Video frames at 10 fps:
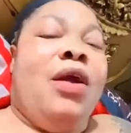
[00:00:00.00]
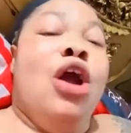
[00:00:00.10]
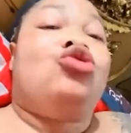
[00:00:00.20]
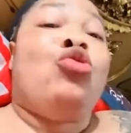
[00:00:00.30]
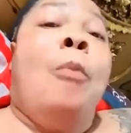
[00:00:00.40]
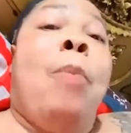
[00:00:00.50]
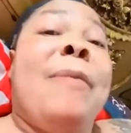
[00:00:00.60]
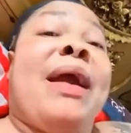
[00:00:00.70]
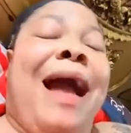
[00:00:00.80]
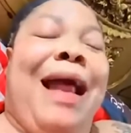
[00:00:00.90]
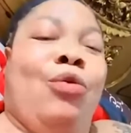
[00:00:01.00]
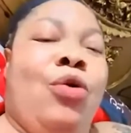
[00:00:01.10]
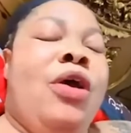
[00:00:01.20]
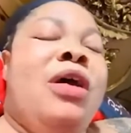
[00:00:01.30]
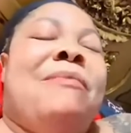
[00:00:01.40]
itu obo me kano,
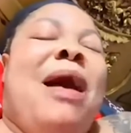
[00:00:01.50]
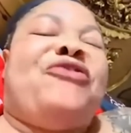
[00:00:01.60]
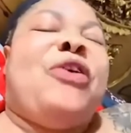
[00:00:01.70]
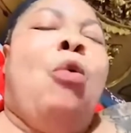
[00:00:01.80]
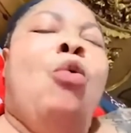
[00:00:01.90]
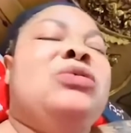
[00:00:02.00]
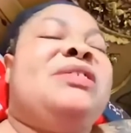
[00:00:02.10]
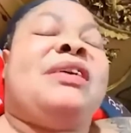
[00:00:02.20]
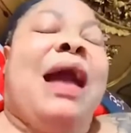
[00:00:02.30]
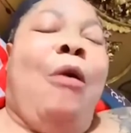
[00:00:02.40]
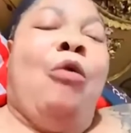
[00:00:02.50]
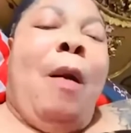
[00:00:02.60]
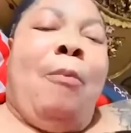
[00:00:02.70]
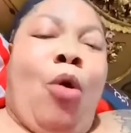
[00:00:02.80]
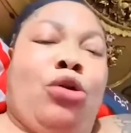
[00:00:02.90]
na ma show who sika will
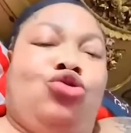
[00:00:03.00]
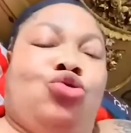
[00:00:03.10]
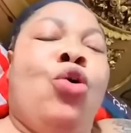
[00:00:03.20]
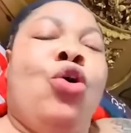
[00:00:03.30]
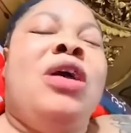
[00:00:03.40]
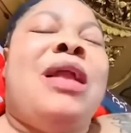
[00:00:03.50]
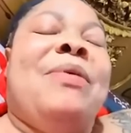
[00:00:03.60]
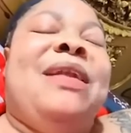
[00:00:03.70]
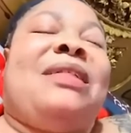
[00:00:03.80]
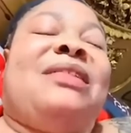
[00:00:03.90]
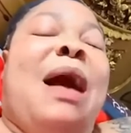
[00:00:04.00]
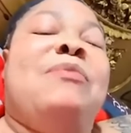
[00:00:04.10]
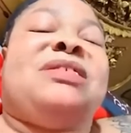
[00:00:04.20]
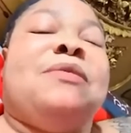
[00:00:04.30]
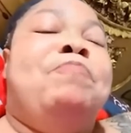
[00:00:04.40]
bet bono so, na me di a
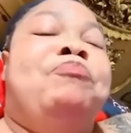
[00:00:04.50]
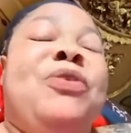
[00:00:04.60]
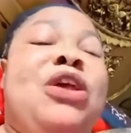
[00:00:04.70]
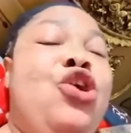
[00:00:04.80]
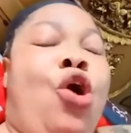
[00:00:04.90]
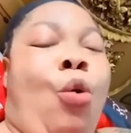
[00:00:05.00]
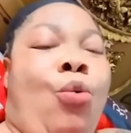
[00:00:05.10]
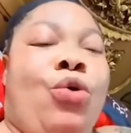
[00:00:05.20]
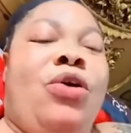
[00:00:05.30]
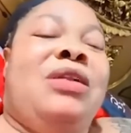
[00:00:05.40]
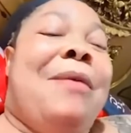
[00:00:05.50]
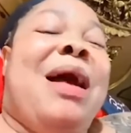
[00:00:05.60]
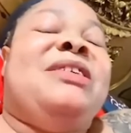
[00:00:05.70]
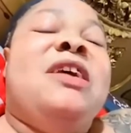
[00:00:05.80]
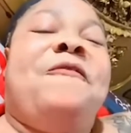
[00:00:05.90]
tamasi billion, na
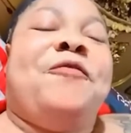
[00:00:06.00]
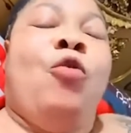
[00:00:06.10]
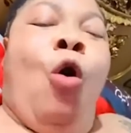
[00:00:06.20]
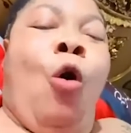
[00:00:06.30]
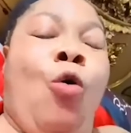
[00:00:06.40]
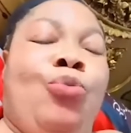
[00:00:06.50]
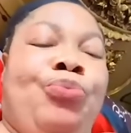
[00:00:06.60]
ma jie fi ho.